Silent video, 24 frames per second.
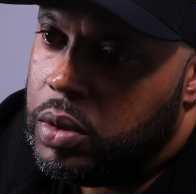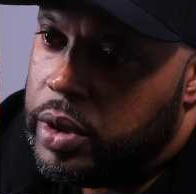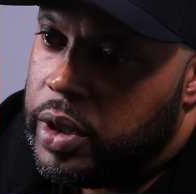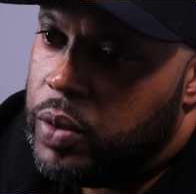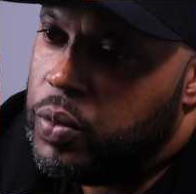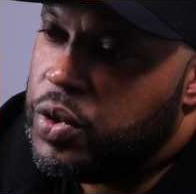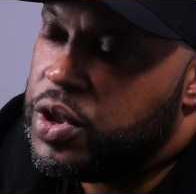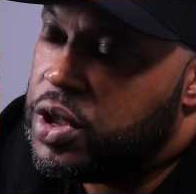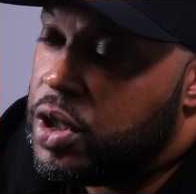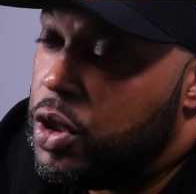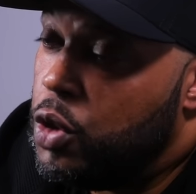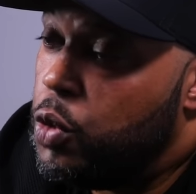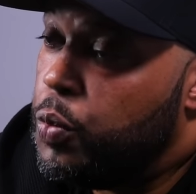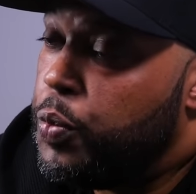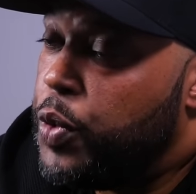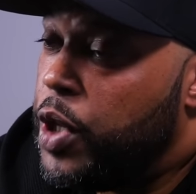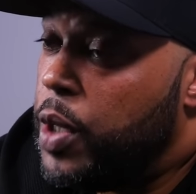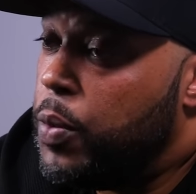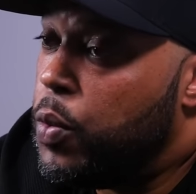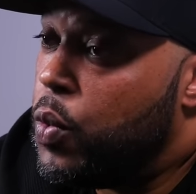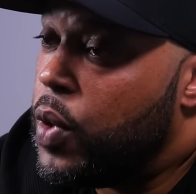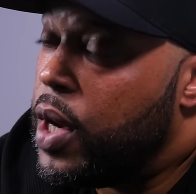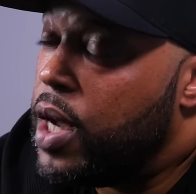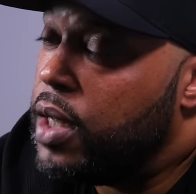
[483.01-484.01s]
there were still
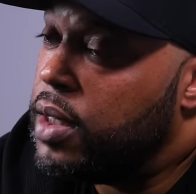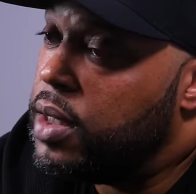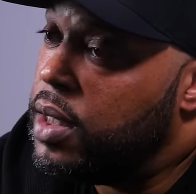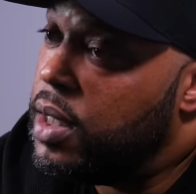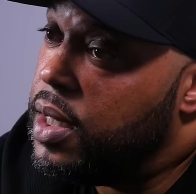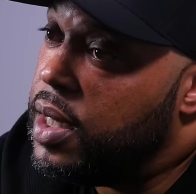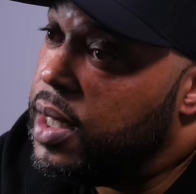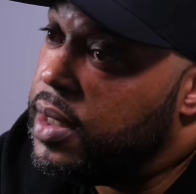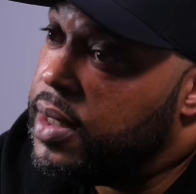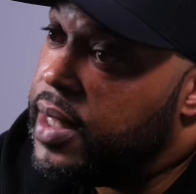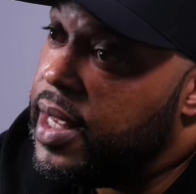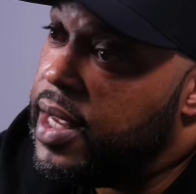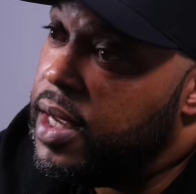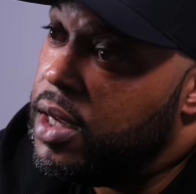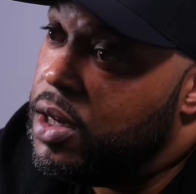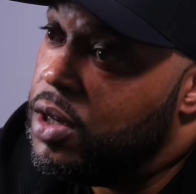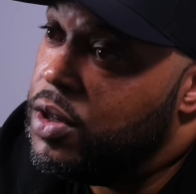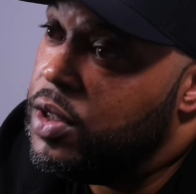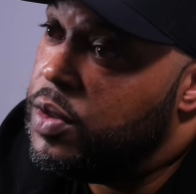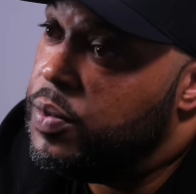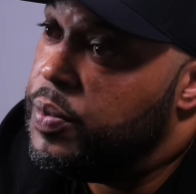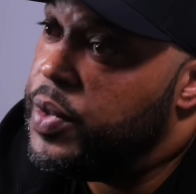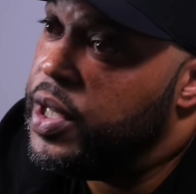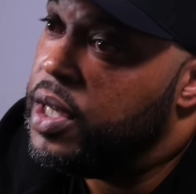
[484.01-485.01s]
people out there that they
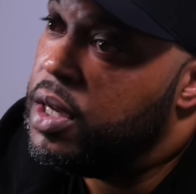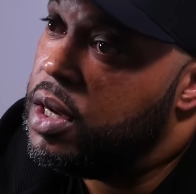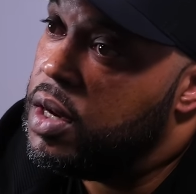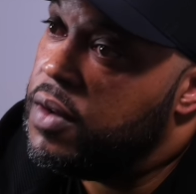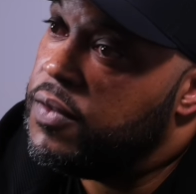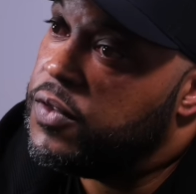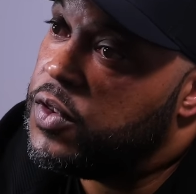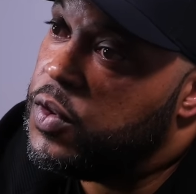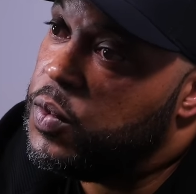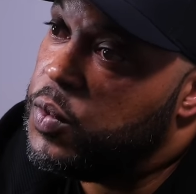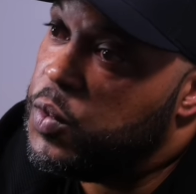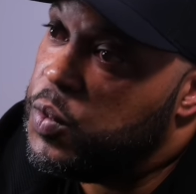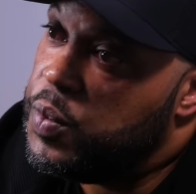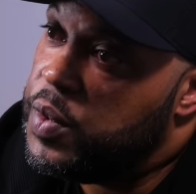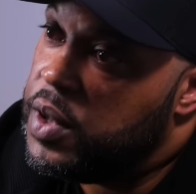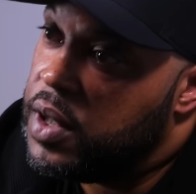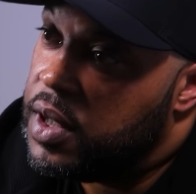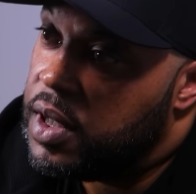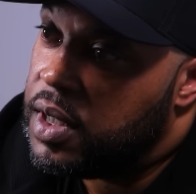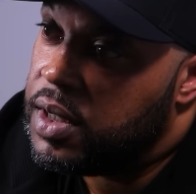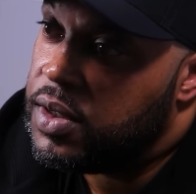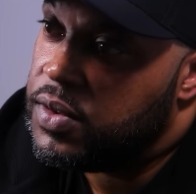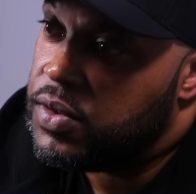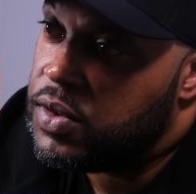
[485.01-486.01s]
couldn't be comfortable
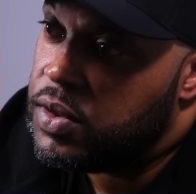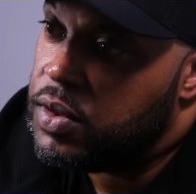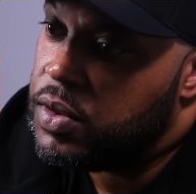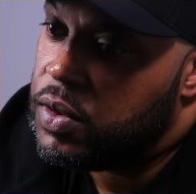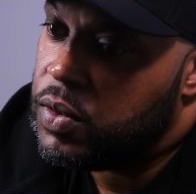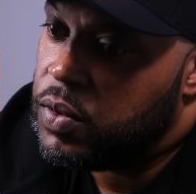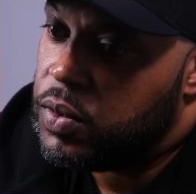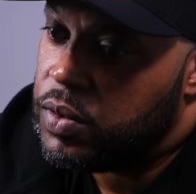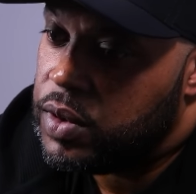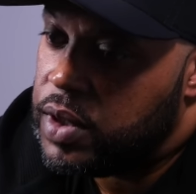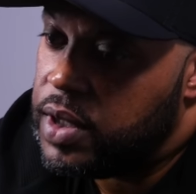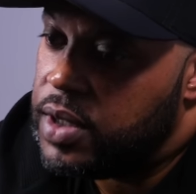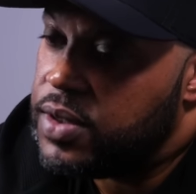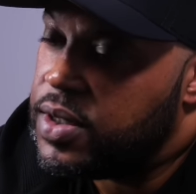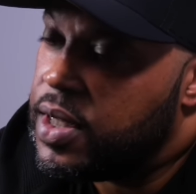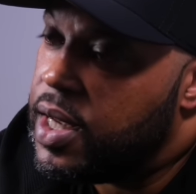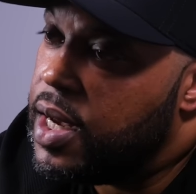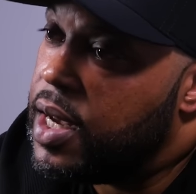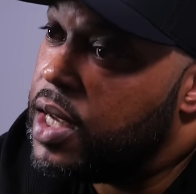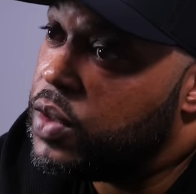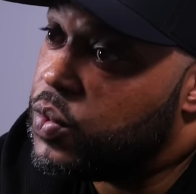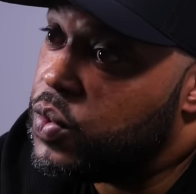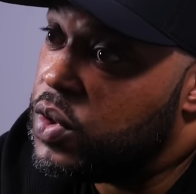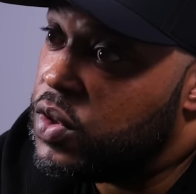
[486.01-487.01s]
because, you know, these
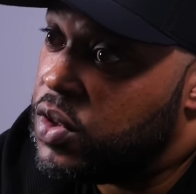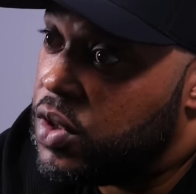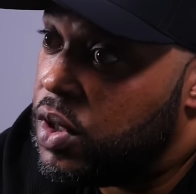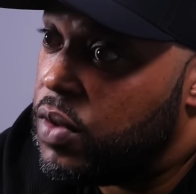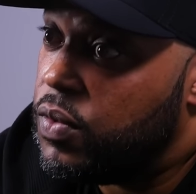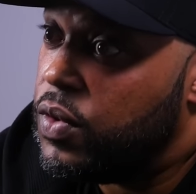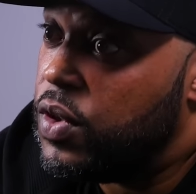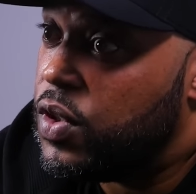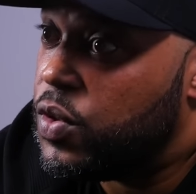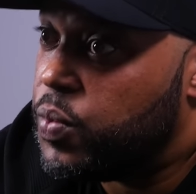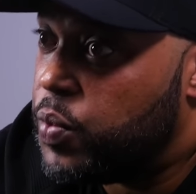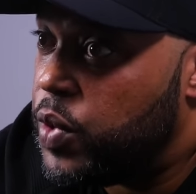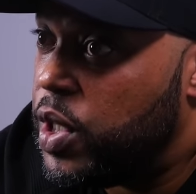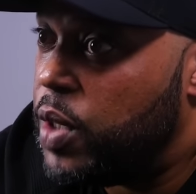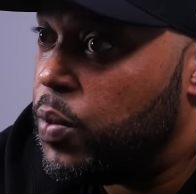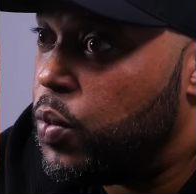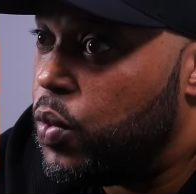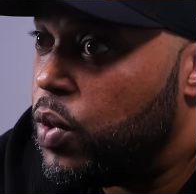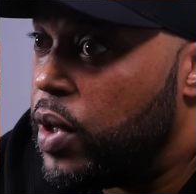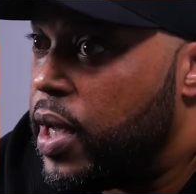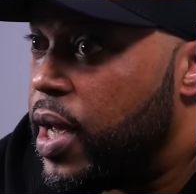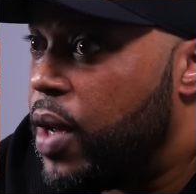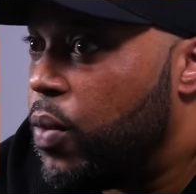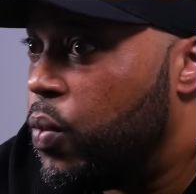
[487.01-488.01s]
guys were serious
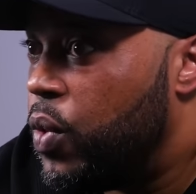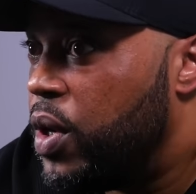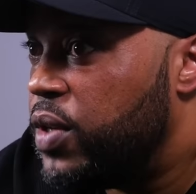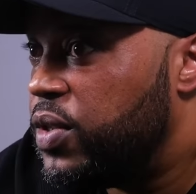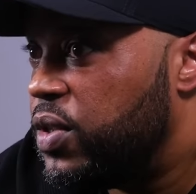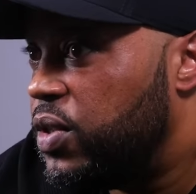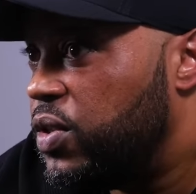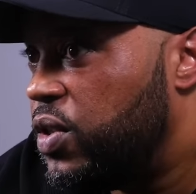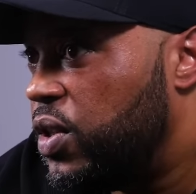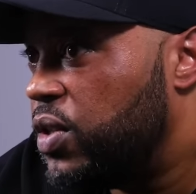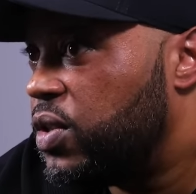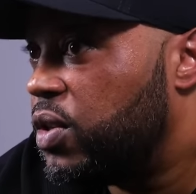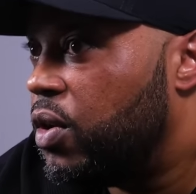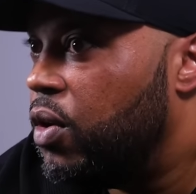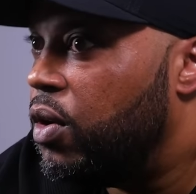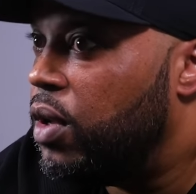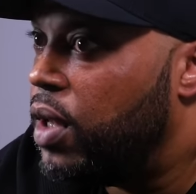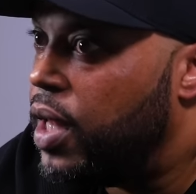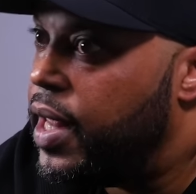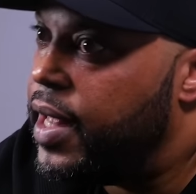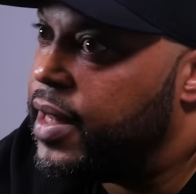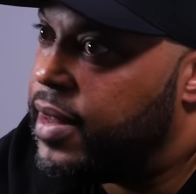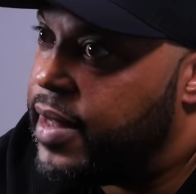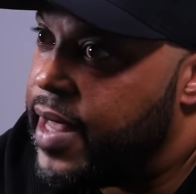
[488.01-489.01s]
people that wasn't just gonna
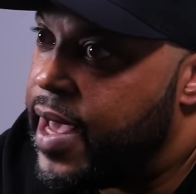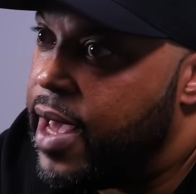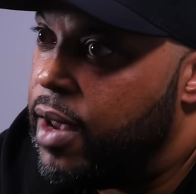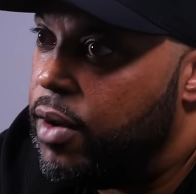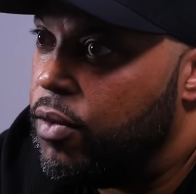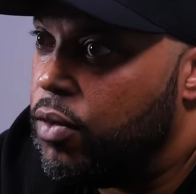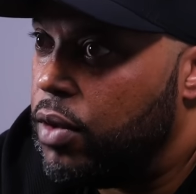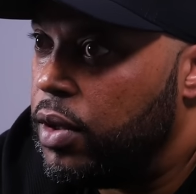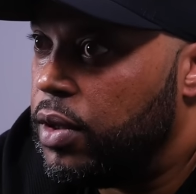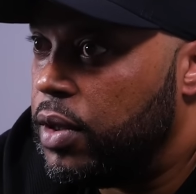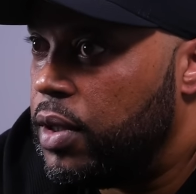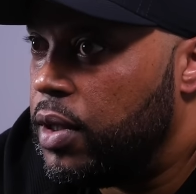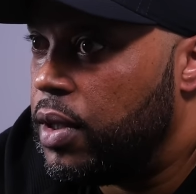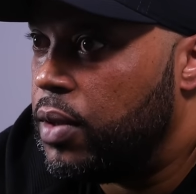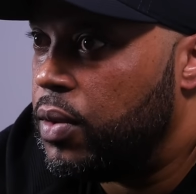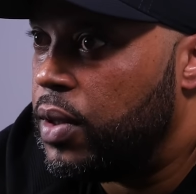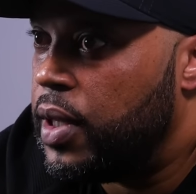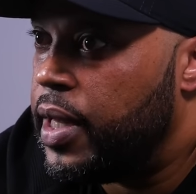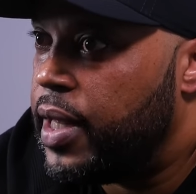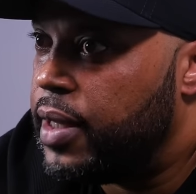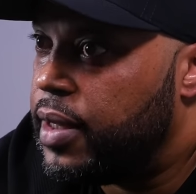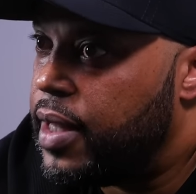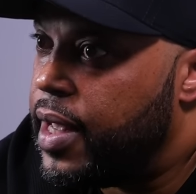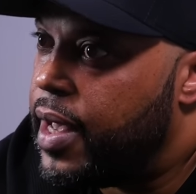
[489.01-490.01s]
let that
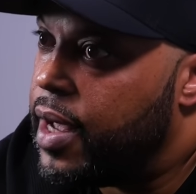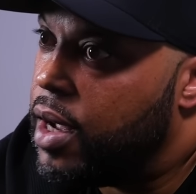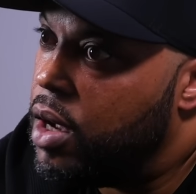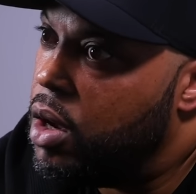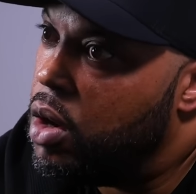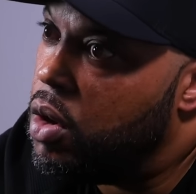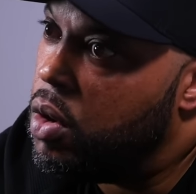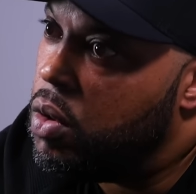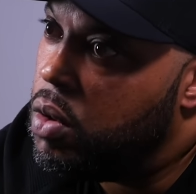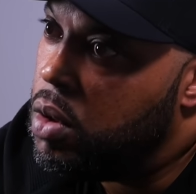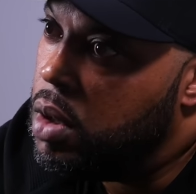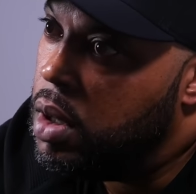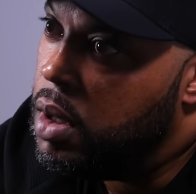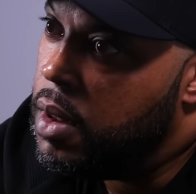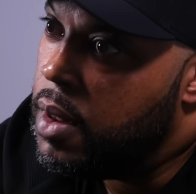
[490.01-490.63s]
let that go.